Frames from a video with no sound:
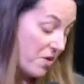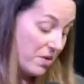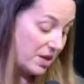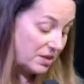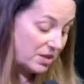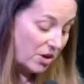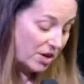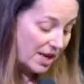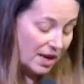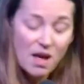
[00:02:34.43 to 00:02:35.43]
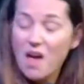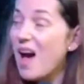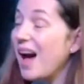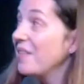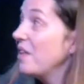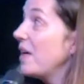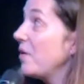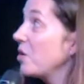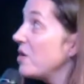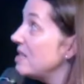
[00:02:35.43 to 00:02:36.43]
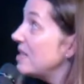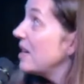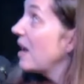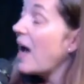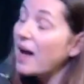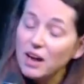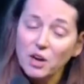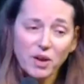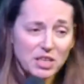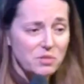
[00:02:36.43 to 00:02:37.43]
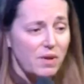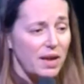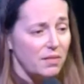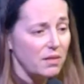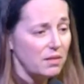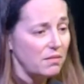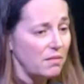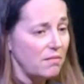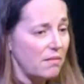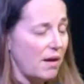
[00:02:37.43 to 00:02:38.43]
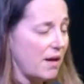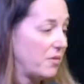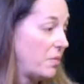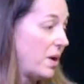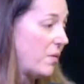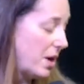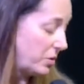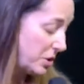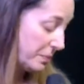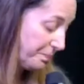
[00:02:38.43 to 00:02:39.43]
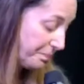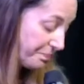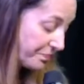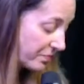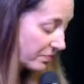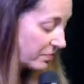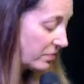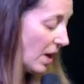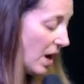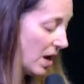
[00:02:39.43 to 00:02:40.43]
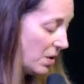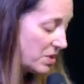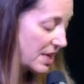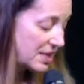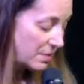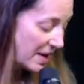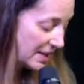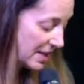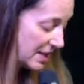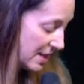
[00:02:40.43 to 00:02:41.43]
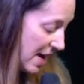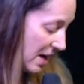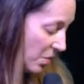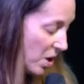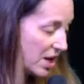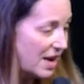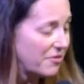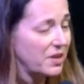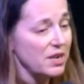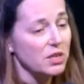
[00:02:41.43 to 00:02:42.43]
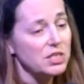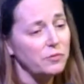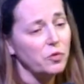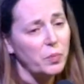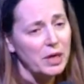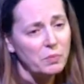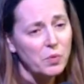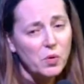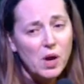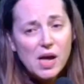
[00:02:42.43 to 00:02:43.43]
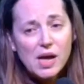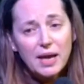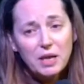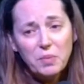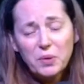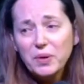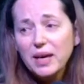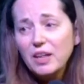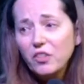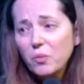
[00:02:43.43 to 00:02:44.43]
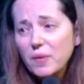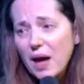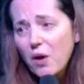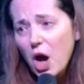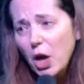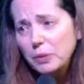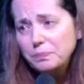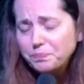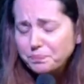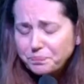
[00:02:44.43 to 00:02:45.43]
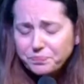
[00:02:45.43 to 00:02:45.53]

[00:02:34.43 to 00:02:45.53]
very concerning and that they're increasing at a greater rate than everywhere else. It was estimated that one in every 94 people in Milton Keynes are without a home.